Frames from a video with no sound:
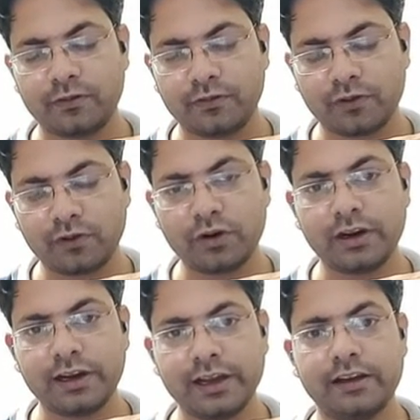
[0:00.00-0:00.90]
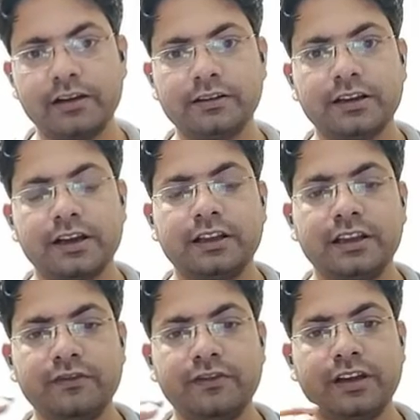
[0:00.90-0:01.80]
forward layers,
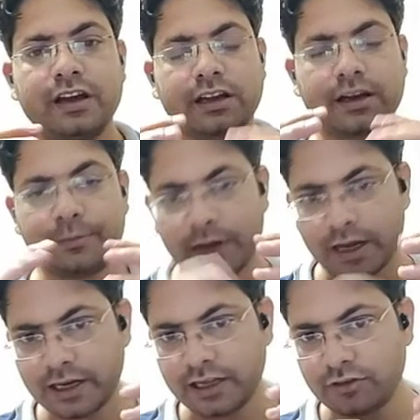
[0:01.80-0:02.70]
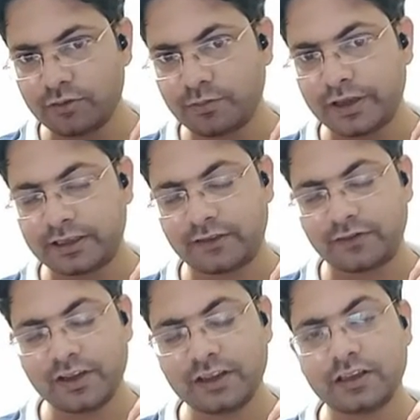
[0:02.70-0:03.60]
then we are combining those basic
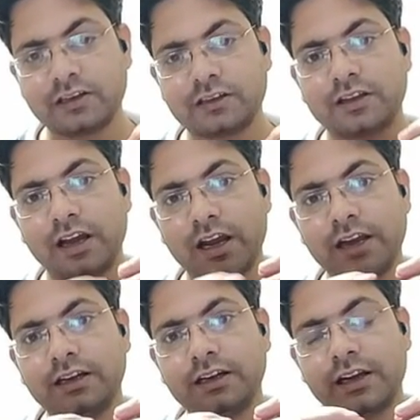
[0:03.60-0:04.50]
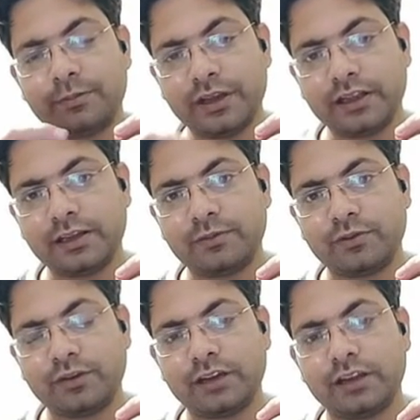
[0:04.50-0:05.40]
features and clubbing them
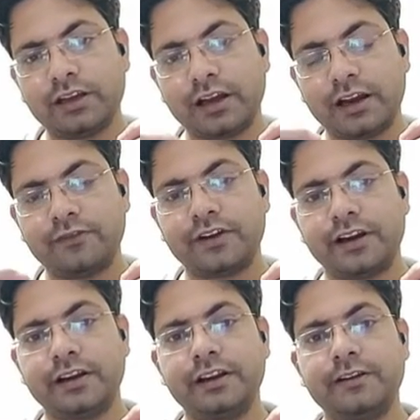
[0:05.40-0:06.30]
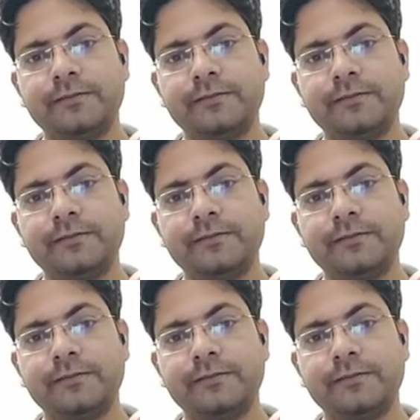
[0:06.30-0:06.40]
together and finding